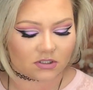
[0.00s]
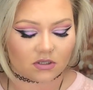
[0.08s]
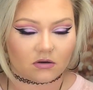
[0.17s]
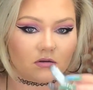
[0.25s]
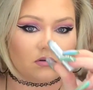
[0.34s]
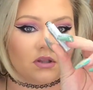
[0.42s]
this
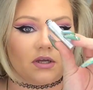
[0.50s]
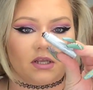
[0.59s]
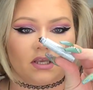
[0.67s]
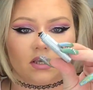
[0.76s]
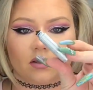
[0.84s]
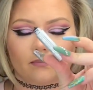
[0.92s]
little
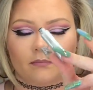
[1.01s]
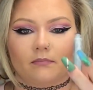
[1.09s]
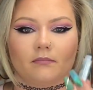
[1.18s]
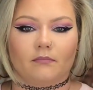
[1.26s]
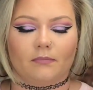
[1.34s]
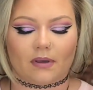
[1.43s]
Clinique
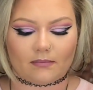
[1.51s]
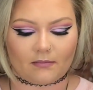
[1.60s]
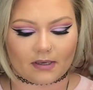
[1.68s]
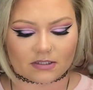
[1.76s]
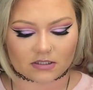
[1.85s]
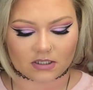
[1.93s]
baby
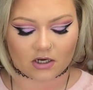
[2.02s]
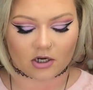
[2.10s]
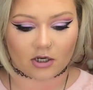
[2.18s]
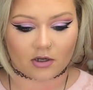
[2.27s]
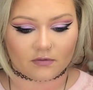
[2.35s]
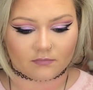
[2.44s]

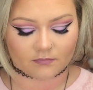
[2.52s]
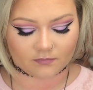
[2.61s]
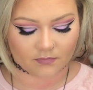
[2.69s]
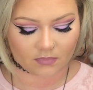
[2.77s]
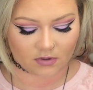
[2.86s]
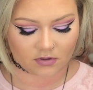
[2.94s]
mascara.
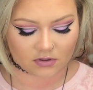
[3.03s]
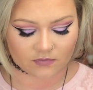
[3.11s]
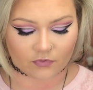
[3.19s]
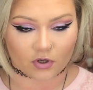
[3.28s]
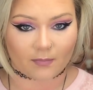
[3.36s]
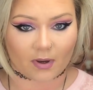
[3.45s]
It's
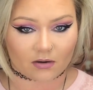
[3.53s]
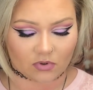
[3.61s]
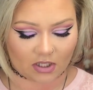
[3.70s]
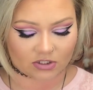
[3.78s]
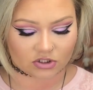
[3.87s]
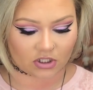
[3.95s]
for your
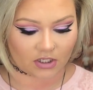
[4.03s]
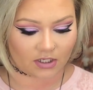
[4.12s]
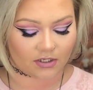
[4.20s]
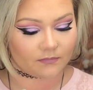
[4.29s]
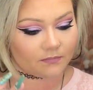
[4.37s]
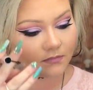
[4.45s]
bottom lash
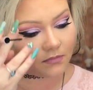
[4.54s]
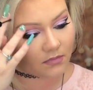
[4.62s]
line.